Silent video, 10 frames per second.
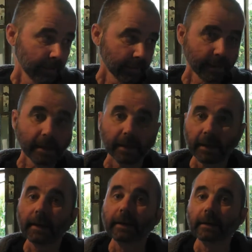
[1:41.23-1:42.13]
yeah,
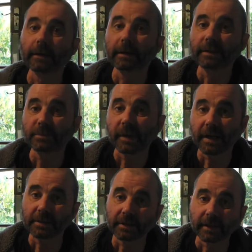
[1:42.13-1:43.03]
needs
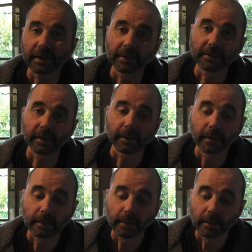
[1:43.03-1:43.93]
must, eh? So
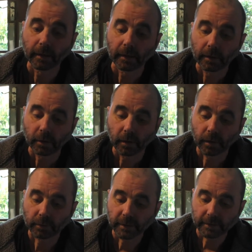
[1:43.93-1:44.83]

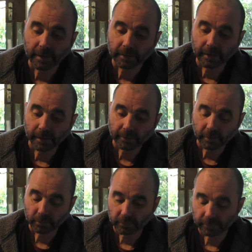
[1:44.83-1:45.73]
I'll get that done.
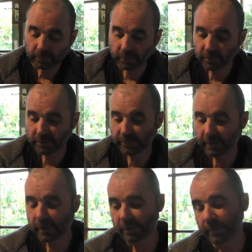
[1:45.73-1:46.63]
I'll do this
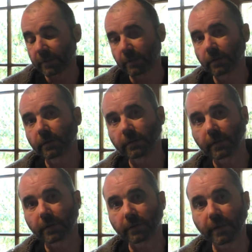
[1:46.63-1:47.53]
video and then I'll
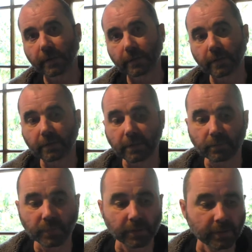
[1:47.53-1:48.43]
get out there and
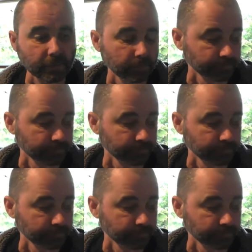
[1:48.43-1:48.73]
get busy.